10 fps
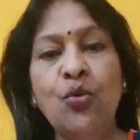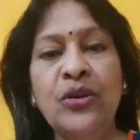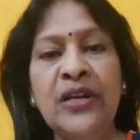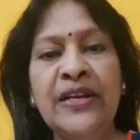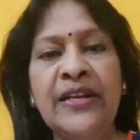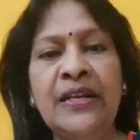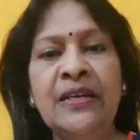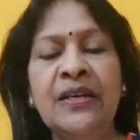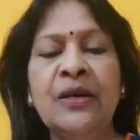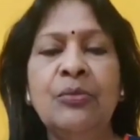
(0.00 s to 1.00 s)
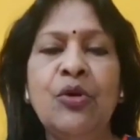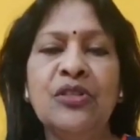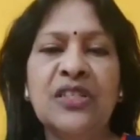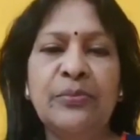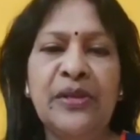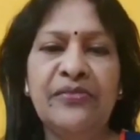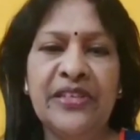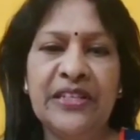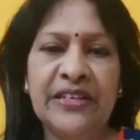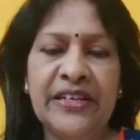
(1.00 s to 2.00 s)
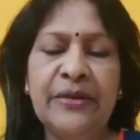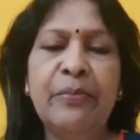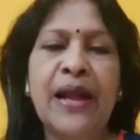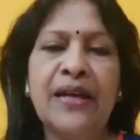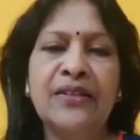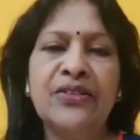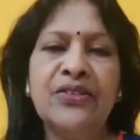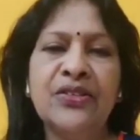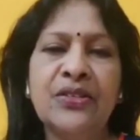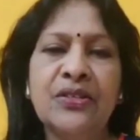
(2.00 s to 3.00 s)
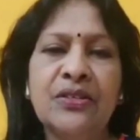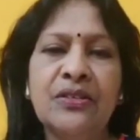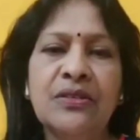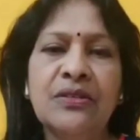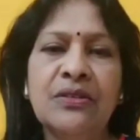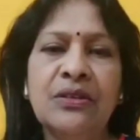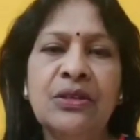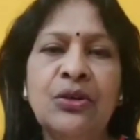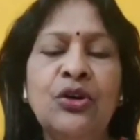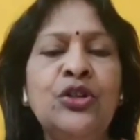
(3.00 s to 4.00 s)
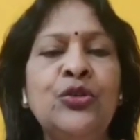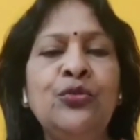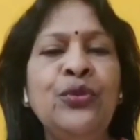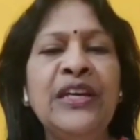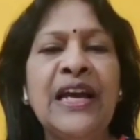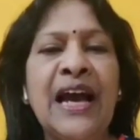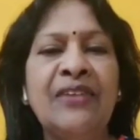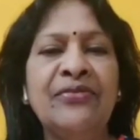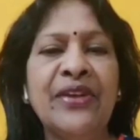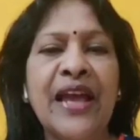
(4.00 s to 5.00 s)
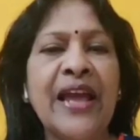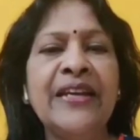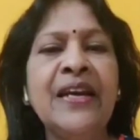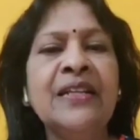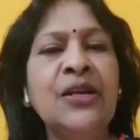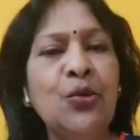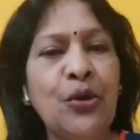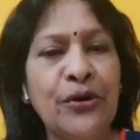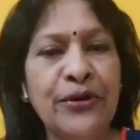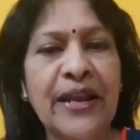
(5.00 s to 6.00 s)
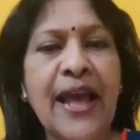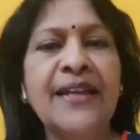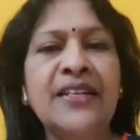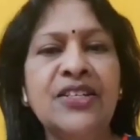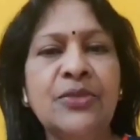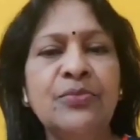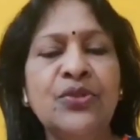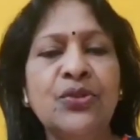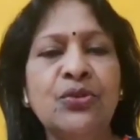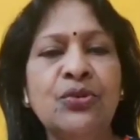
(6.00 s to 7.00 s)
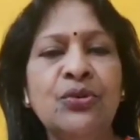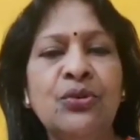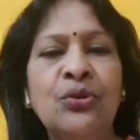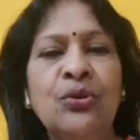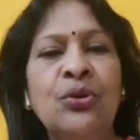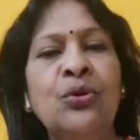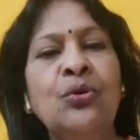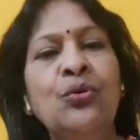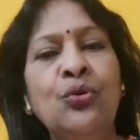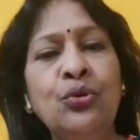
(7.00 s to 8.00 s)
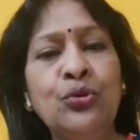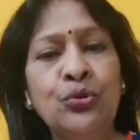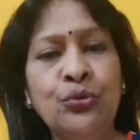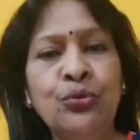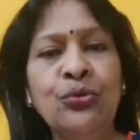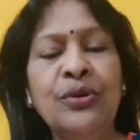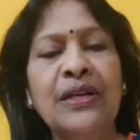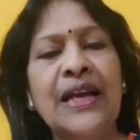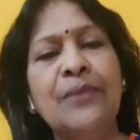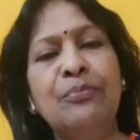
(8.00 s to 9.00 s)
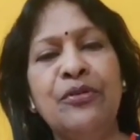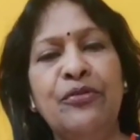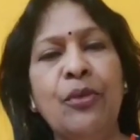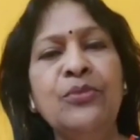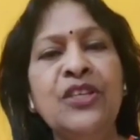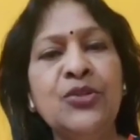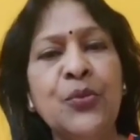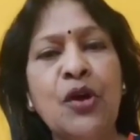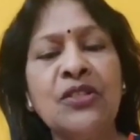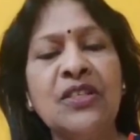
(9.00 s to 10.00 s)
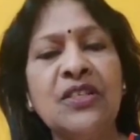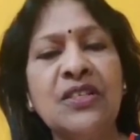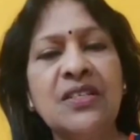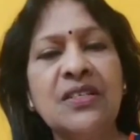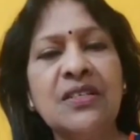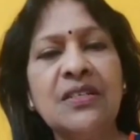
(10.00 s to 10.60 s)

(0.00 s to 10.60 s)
only possible with green plants? Or do we have any other lower organisms who too can perform this process?